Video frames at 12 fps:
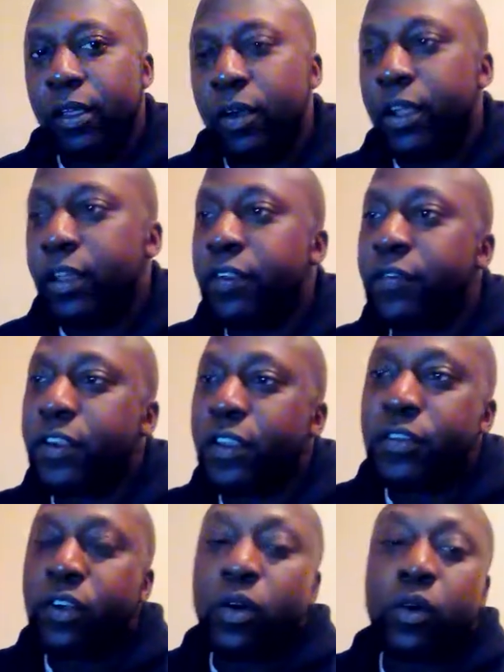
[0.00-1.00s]
Okay, this video
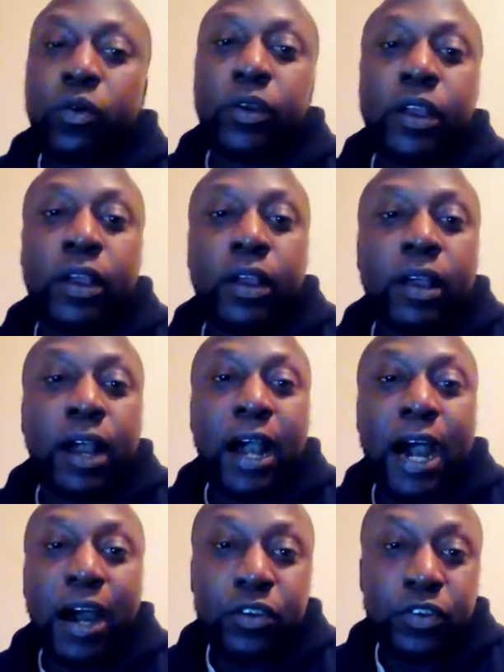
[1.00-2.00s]
is called
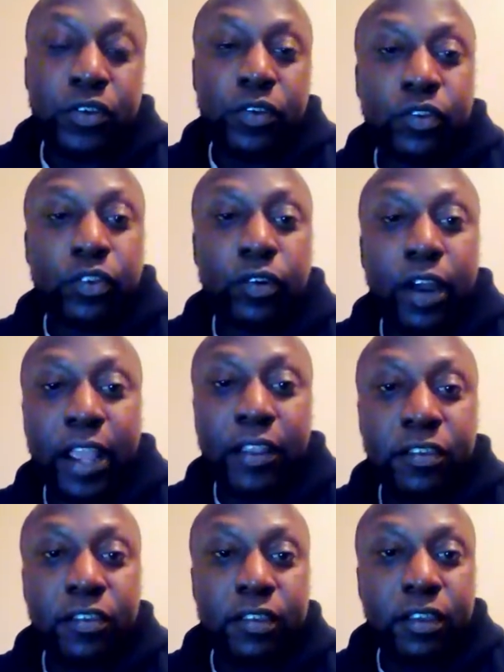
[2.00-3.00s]
How to Use
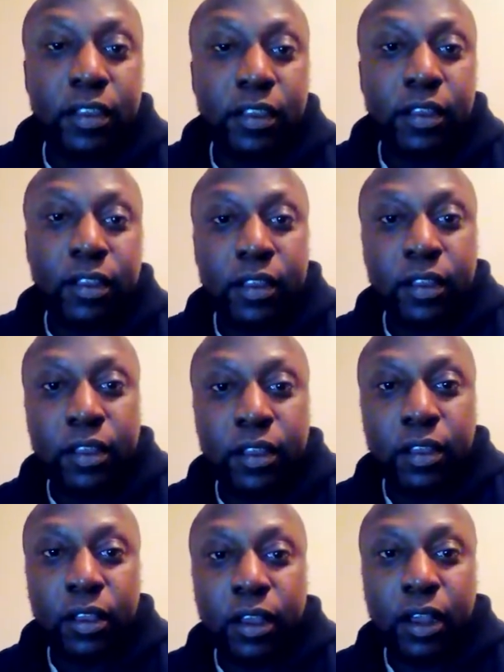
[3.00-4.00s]
Christ
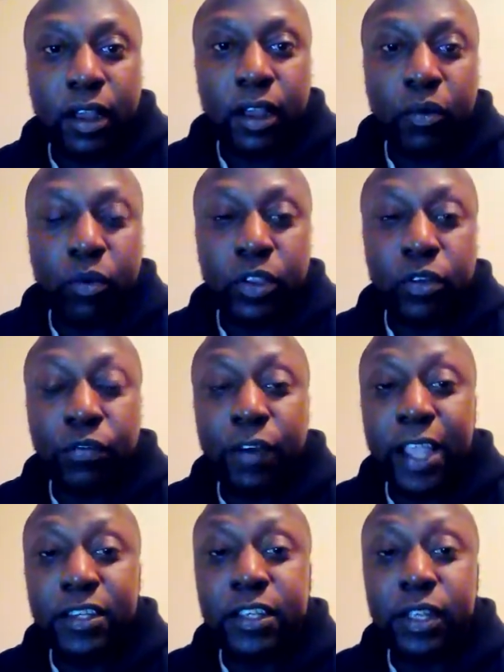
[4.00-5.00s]
when you're
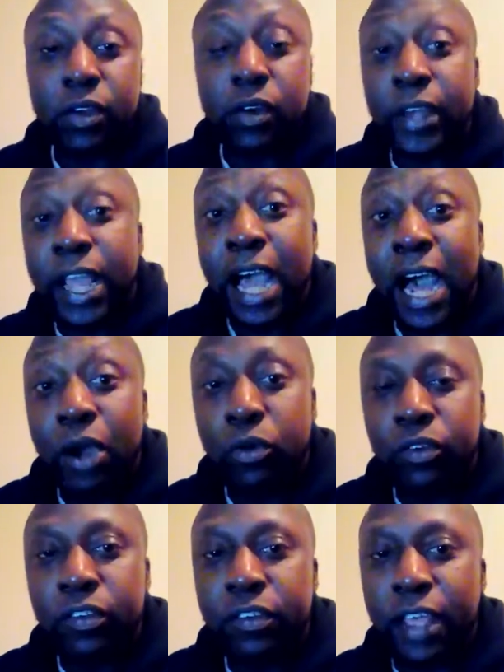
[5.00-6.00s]
fighting on the
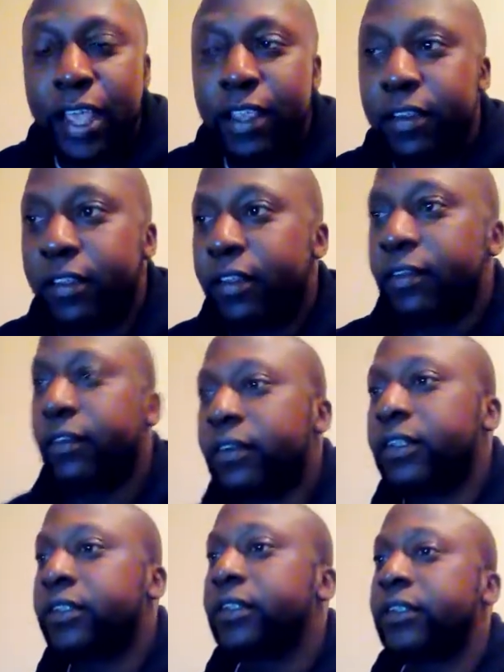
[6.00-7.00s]
outside.
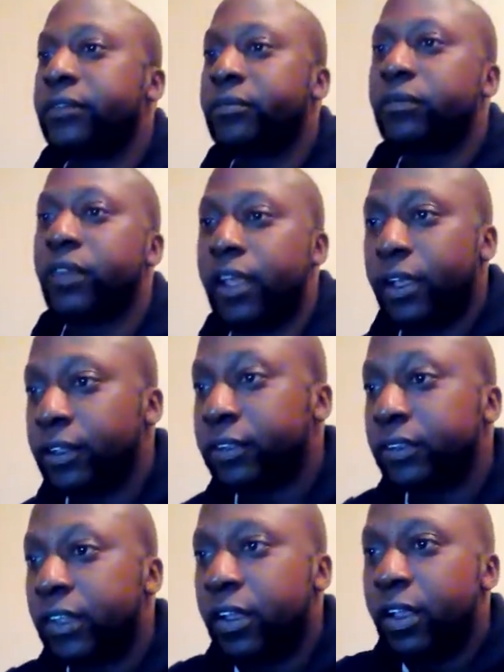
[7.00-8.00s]
Now,
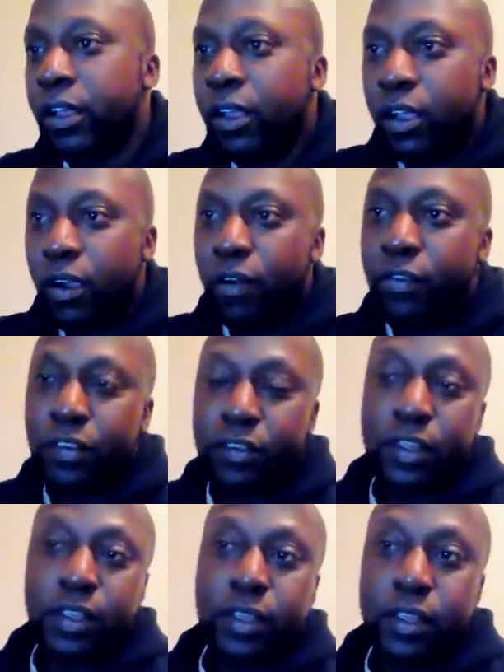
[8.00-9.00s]

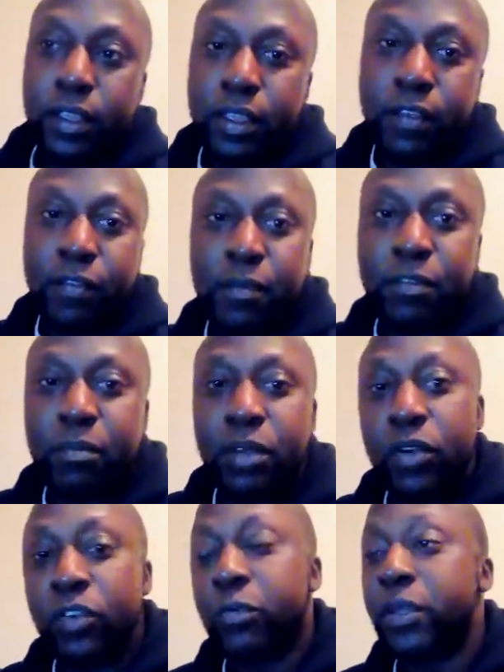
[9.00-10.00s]
obviously, if I'm
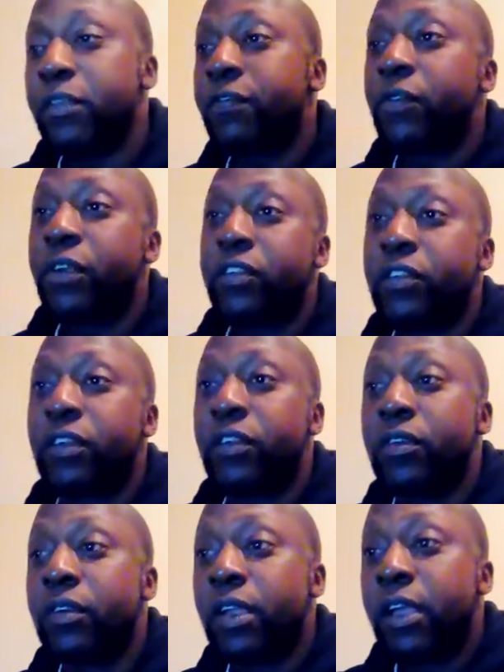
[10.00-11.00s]
somebody who's been influencing
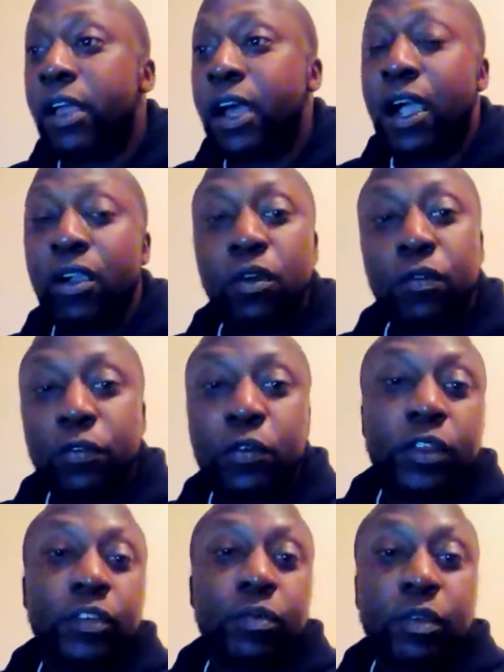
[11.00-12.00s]
you, I go through
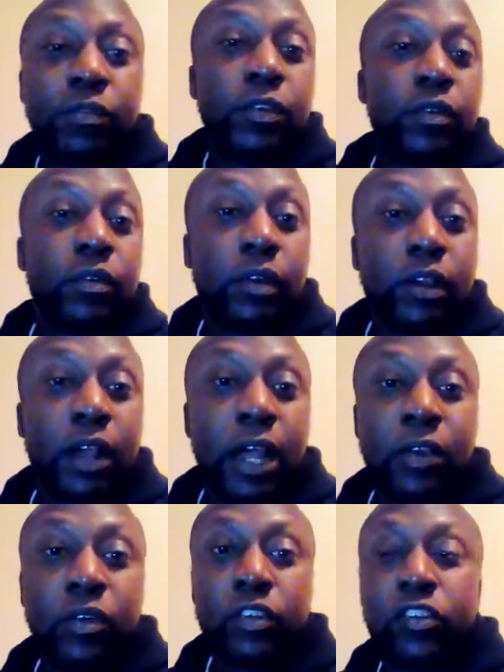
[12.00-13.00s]
this with you.
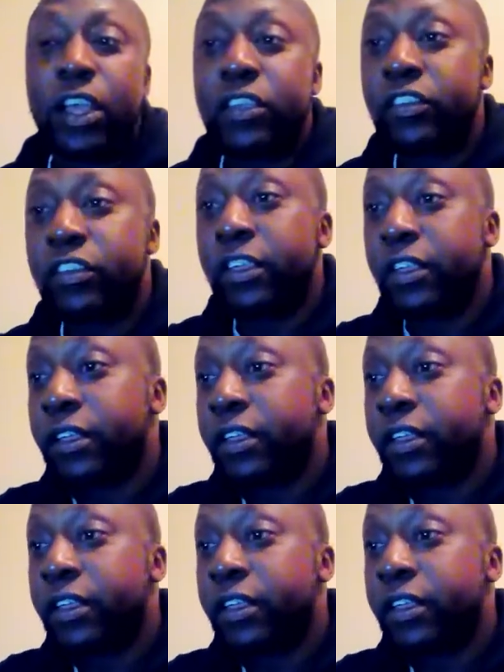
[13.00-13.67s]
I don't chat shit